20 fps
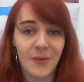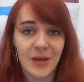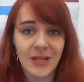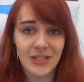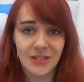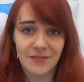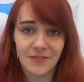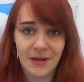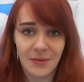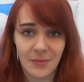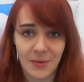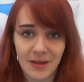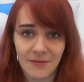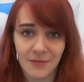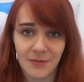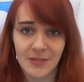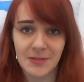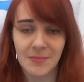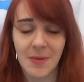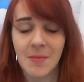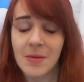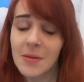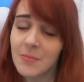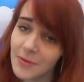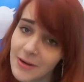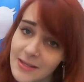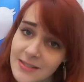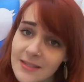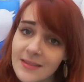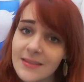which if anyone ever wants to buy me a
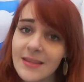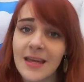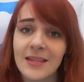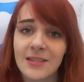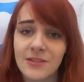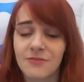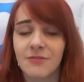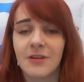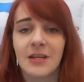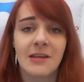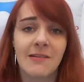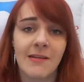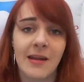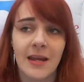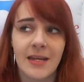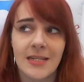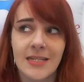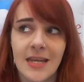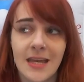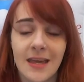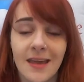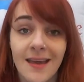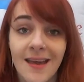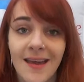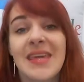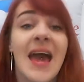present, that's a really great idea.